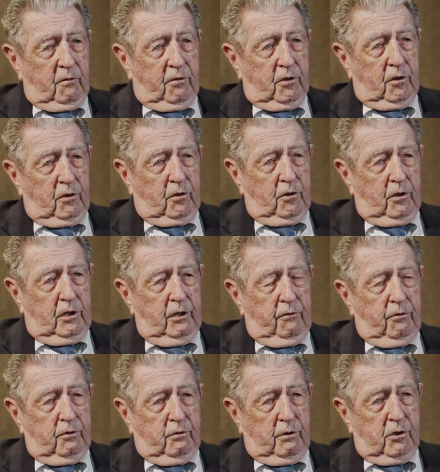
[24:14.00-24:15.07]
for the 3rd
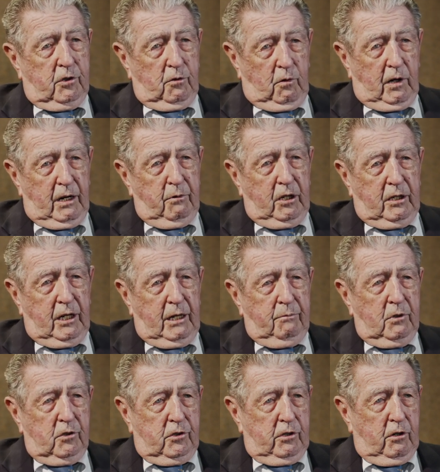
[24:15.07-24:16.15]
Infantry. So I
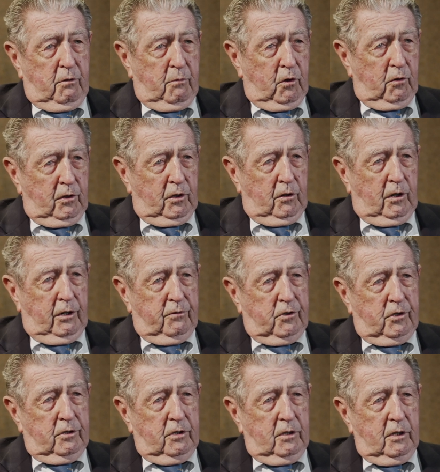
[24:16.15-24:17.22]
became the ceremonial
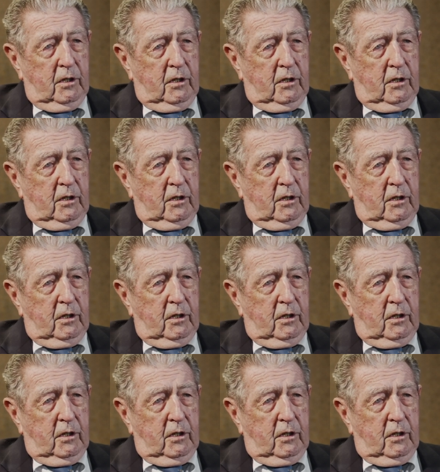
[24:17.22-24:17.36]
officer